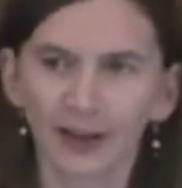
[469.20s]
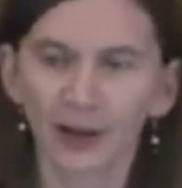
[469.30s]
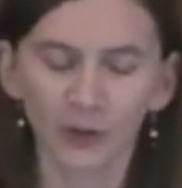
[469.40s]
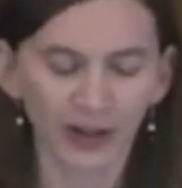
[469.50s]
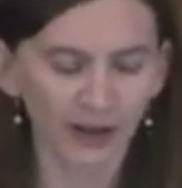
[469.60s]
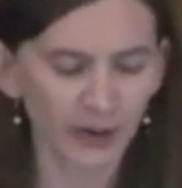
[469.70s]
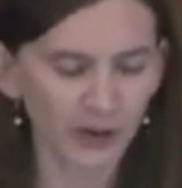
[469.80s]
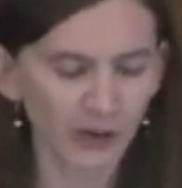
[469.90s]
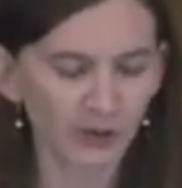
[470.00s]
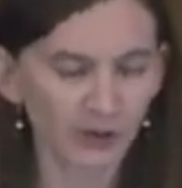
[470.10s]
I want other
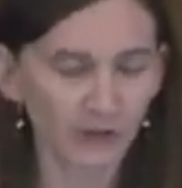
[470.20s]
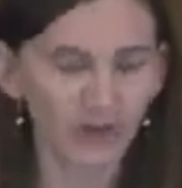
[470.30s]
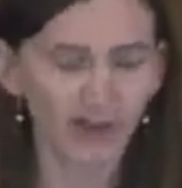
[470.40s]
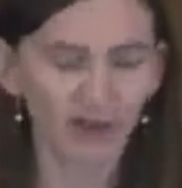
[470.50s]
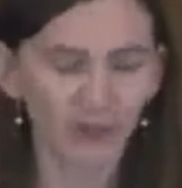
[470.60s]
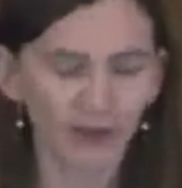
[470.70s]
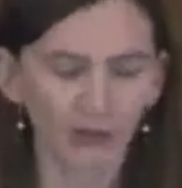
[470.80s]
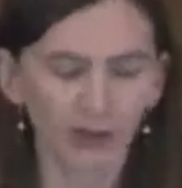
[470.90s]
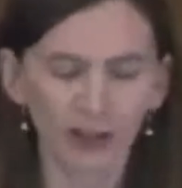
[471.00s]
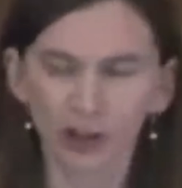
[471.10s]
survivors to be
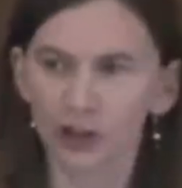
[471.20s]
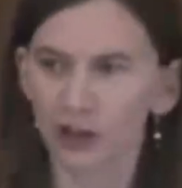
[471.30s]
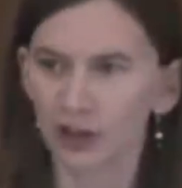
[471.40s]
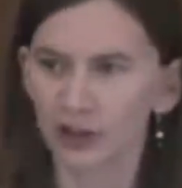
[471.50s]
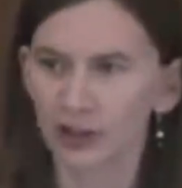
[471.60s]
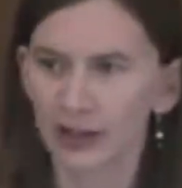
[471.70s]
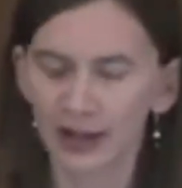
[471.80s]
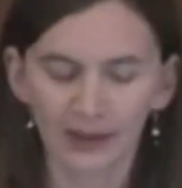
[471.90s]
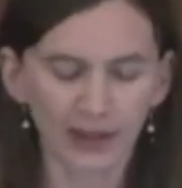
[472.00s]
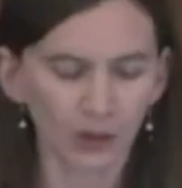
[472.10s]
reassured
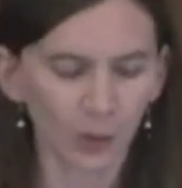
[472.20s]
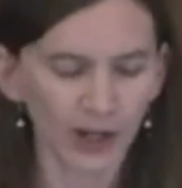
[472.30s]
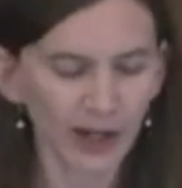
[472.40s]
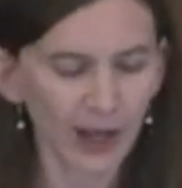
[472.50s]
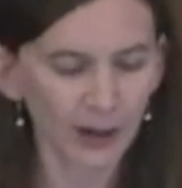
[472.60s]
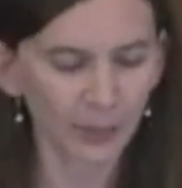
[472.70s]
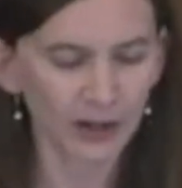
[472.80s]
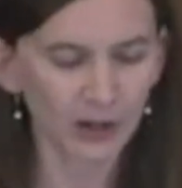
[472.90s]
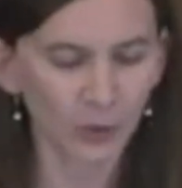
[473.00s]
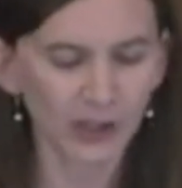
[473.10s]
that what
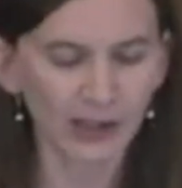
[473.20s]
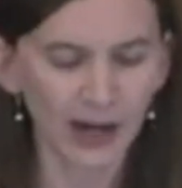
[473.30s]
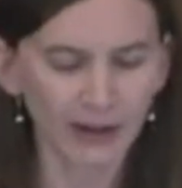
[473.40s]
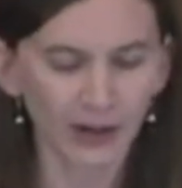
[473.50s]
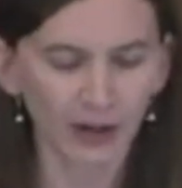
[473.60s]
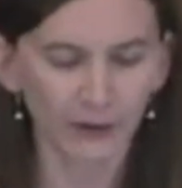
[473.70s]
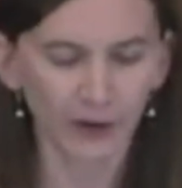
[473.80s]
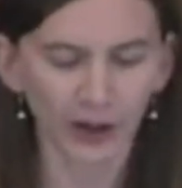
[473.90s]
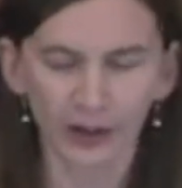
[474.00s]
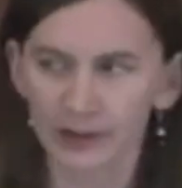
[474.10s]
happened was not their
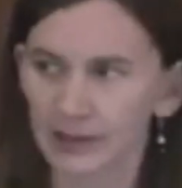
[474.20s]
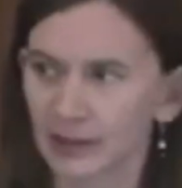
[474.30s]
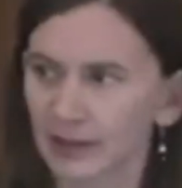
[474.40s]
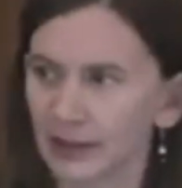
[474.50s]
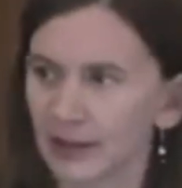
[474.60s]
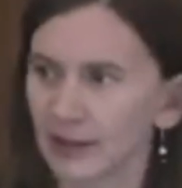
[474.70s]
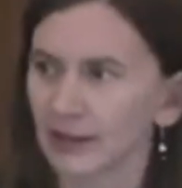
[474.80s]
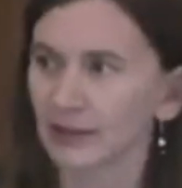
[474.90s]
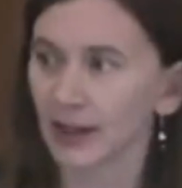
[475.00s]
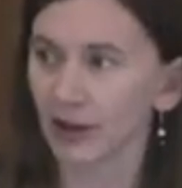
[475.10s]
fault,
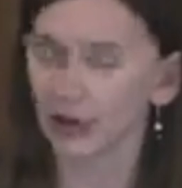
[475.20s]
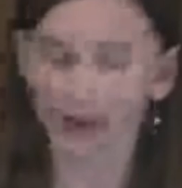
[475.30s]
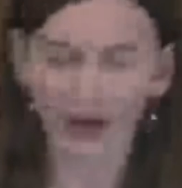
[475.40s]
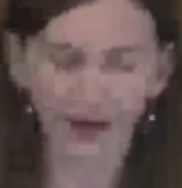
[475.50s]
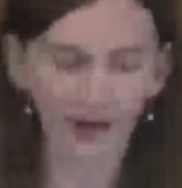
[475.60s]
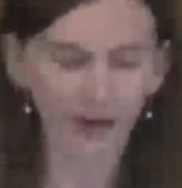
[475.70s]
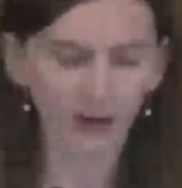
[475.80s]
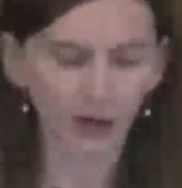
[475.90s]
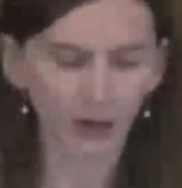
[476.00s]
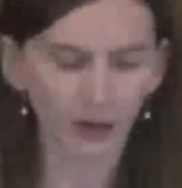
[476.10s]
that they are not
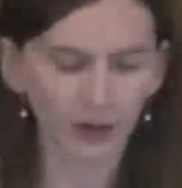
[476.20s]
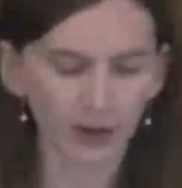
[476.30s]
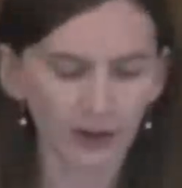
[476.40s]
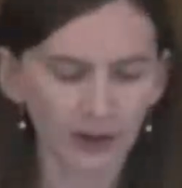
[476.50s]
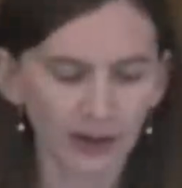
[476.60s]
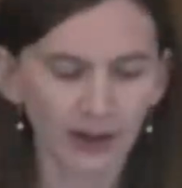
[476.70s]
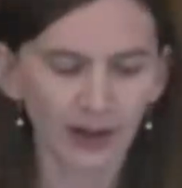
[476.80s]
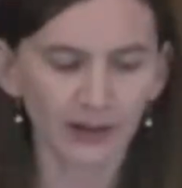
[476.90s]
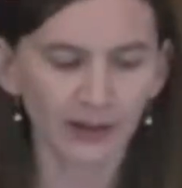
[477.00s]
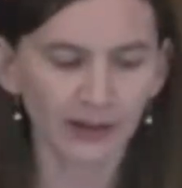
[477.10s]
alone,
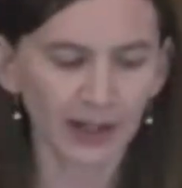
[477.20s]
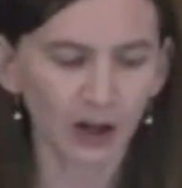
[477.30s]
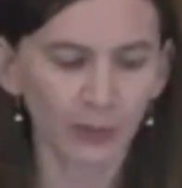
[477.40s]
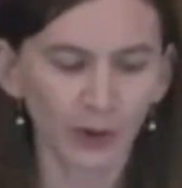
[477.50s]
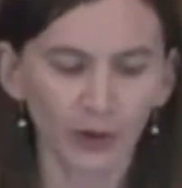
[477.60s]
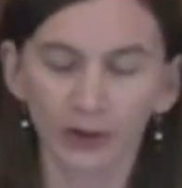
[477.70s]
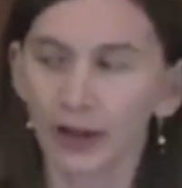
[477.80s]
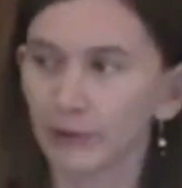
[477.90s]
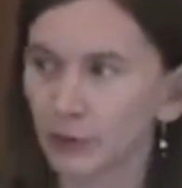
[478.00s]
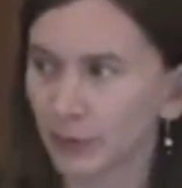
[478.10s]
and that they are both
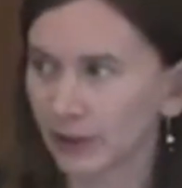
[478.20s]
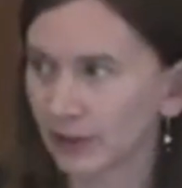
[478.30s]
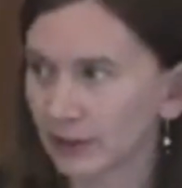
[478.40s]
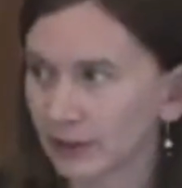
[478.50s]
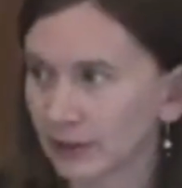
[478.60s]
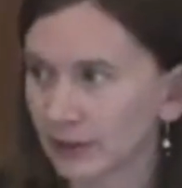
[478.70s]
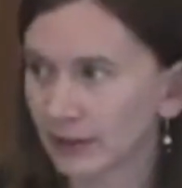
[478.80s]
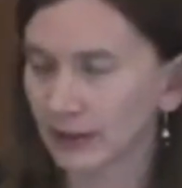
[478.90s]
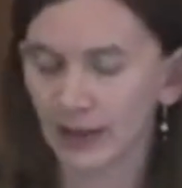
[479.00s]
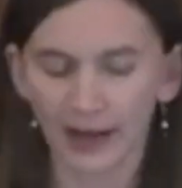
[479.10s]
lovable
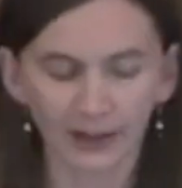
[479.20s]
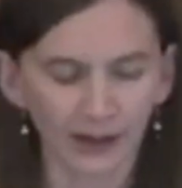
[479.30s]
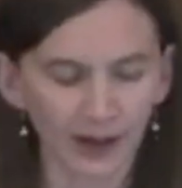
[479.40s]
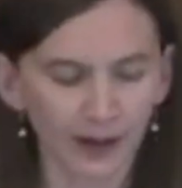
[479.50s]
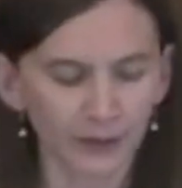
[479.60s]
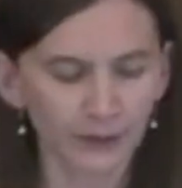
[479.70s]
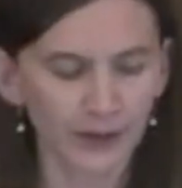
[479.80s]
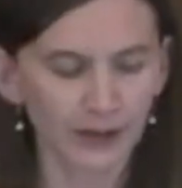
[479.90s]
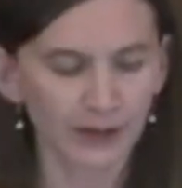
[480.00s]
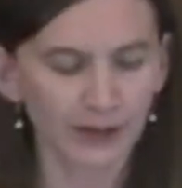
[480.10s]
and loved.